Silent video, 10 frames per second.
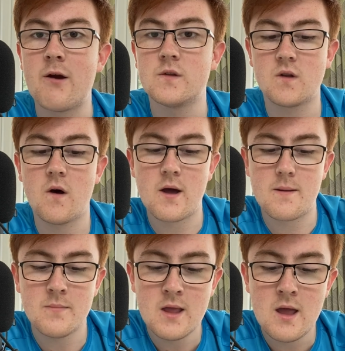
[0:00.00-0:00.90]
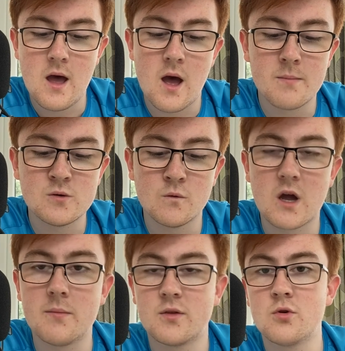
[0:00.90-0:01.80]
at the time, sort of
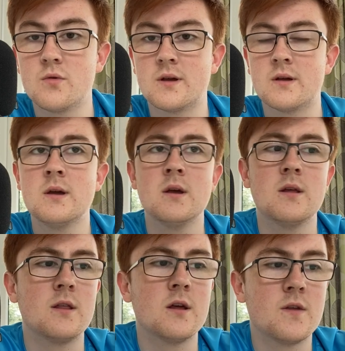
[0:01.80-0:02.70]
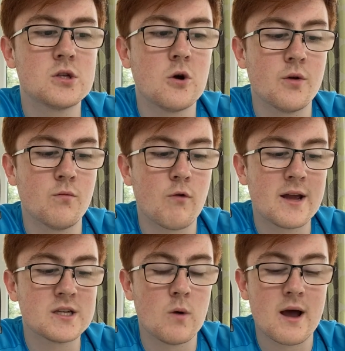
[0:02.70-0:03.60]
coming through the Tottenham
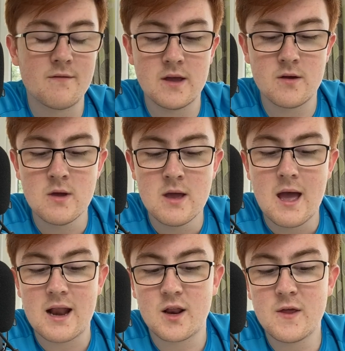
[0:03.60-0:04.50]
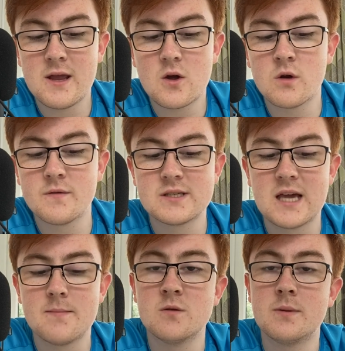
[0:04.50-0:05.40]
ranks, what have you. And I think Oliver
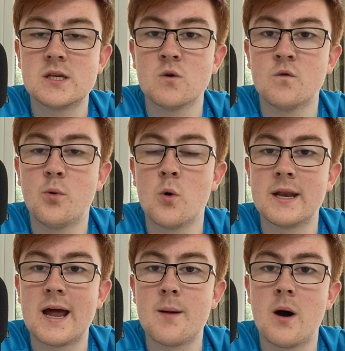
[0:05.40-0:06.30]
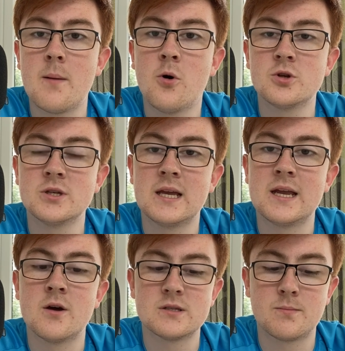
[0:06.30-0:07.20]
Skipp, to be sort of pointed out by
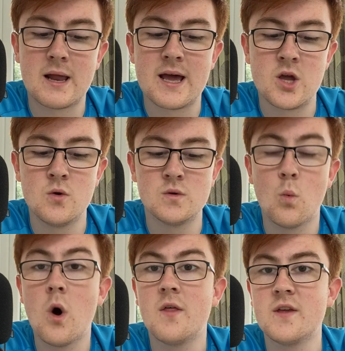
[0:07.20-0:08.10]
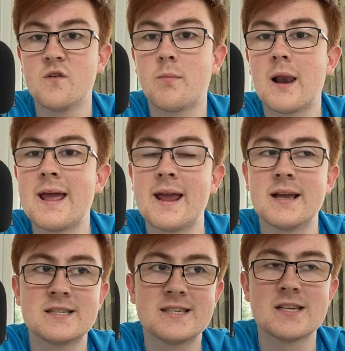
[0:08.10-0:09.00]
Pochettino as a player who's worthy of playing,
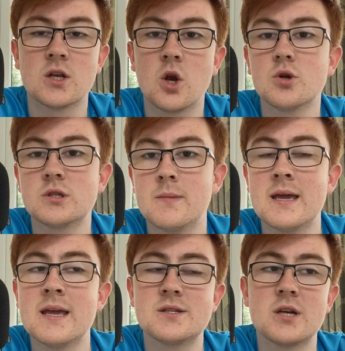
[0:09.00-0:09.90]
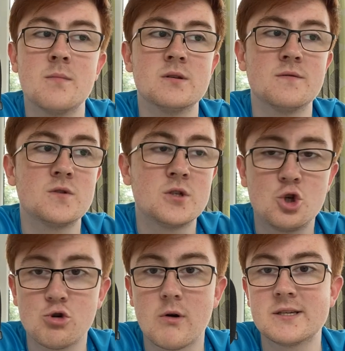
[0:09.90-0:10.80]
says a lot to me in terms of
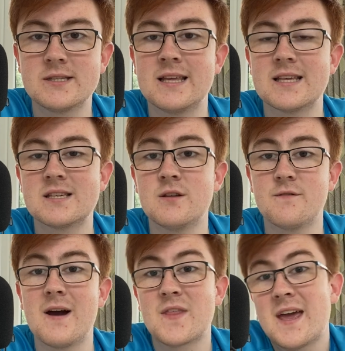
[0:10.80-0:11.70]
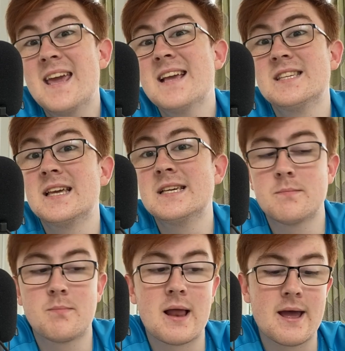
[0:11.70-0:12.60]
trusting the fact that he is a
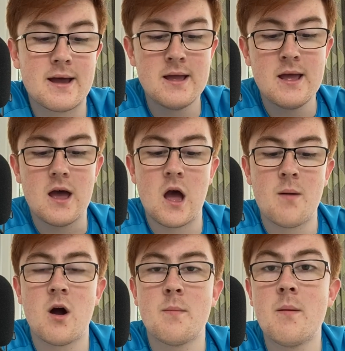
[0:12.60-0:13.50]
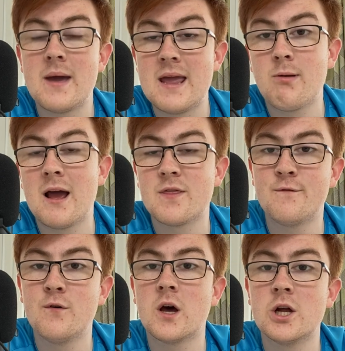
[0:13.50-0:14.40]
decent player. I remember he played the
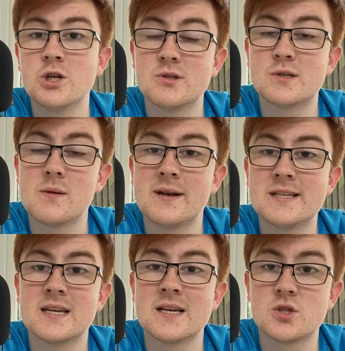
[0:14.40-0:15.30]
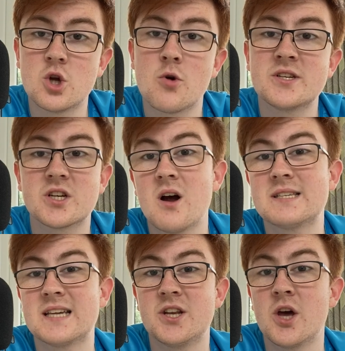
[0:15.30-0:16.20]
full 120 minutes against Norwich. I can't
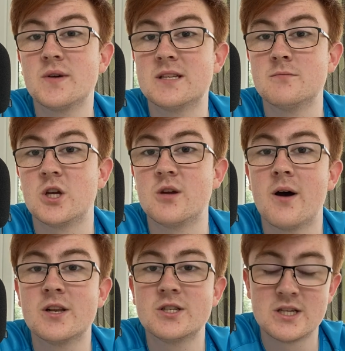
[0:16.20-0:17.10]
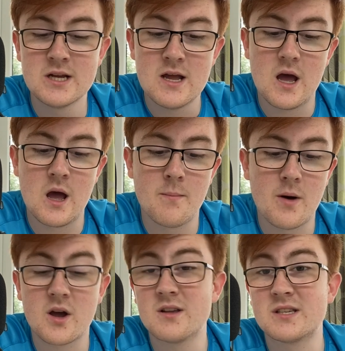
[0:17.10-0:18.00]
say I noticed him too much, but I
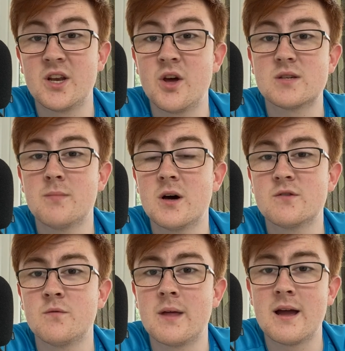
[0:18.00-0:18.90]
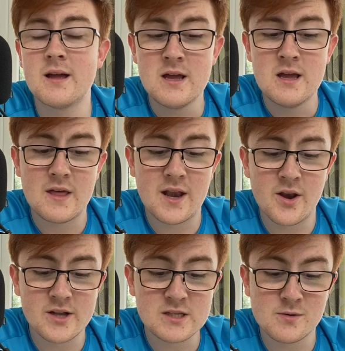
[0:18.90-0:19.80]
can't say I noticed much from that
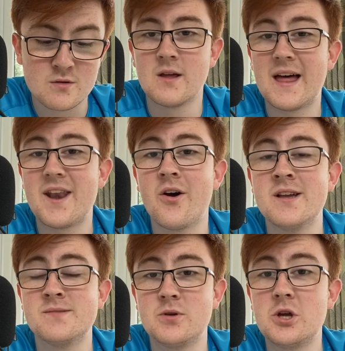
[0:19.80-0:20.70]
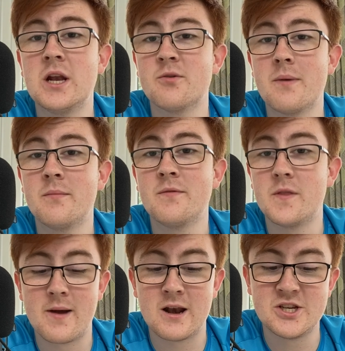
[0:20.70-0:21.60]
night, to be honest with you. That night is purely remembered for the
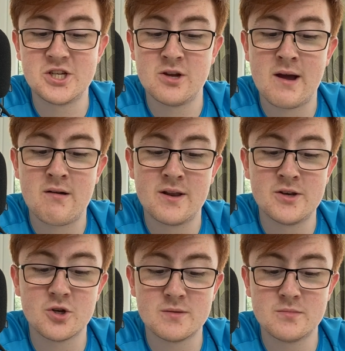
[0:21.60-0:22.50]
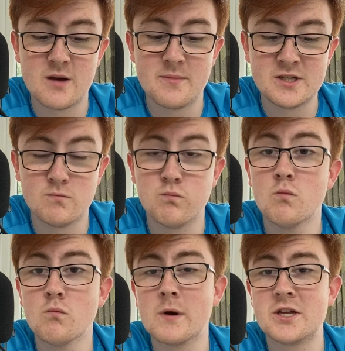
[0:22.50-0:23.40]
penalty shootout and Josip Drmic's
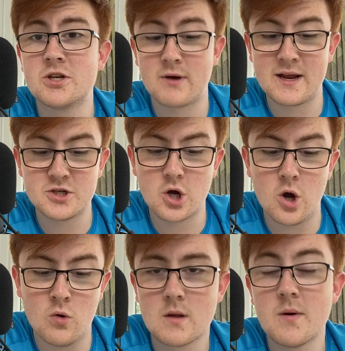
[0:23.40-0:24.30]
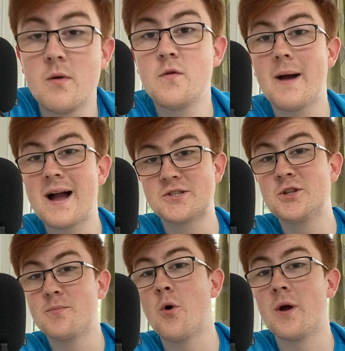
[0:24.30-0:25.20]
really strange goal. But moving back to
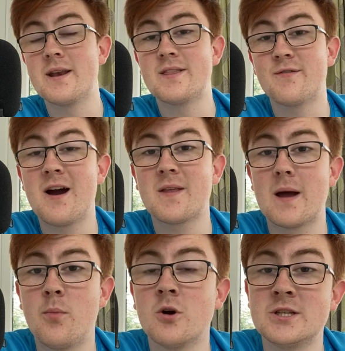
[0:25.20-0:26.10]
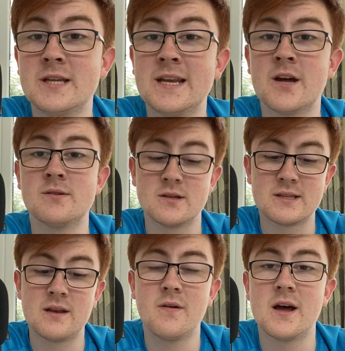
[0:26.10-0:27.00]
the point, the fact that Pochettino has
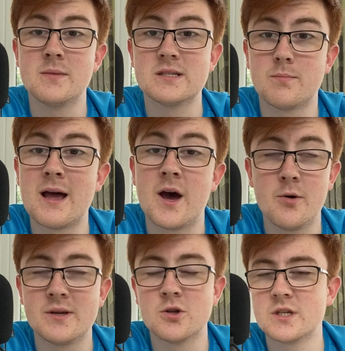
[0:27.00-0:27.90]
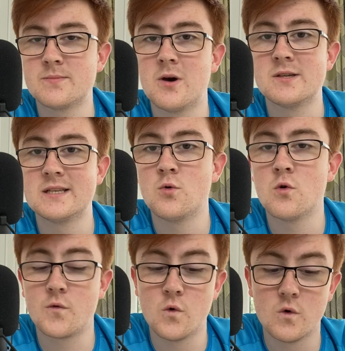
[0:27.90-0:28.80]
identified him as a player, I know he's not at Spurs anymore,
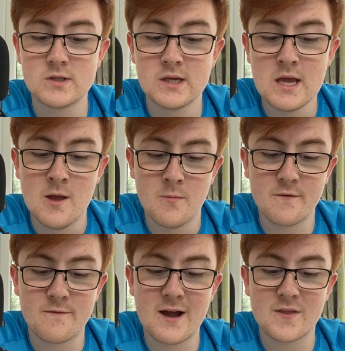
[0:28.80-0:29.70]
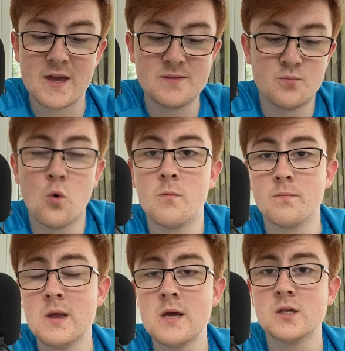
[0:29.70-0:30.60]
of course, but the fact that he's brought him
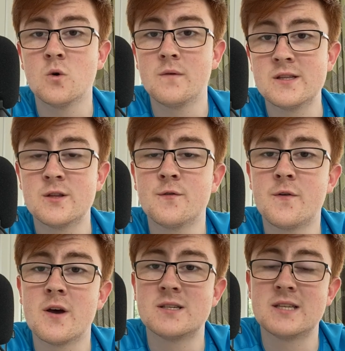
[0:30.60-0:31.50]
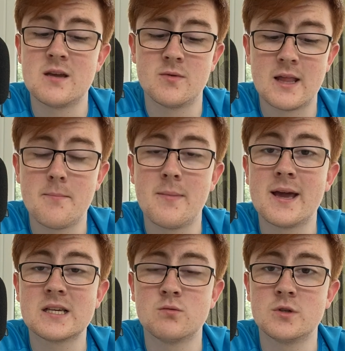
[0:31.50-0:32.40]
sort of into the first team in that
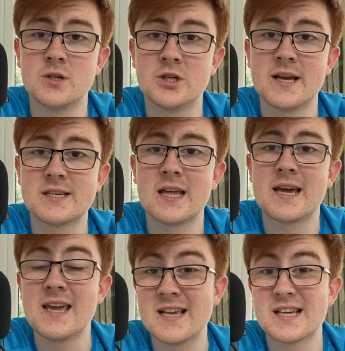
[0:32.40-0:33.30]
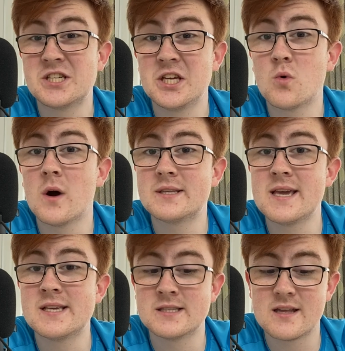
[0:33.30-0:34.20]
mix will suggest that he is actually quite
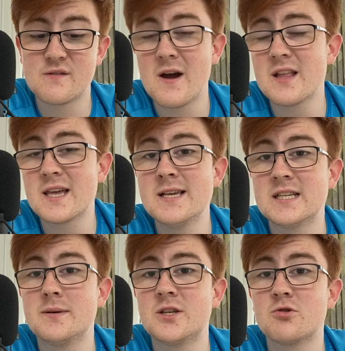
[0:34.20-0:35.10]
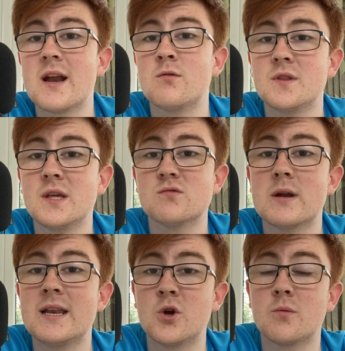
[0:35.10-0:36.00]
decent. And the fact that he's going to be training with these
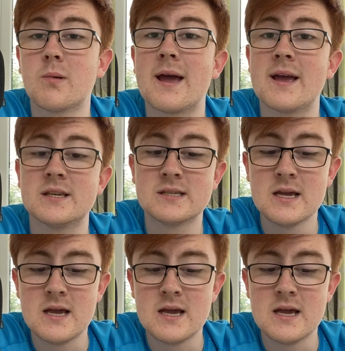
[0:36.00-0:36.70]
really good players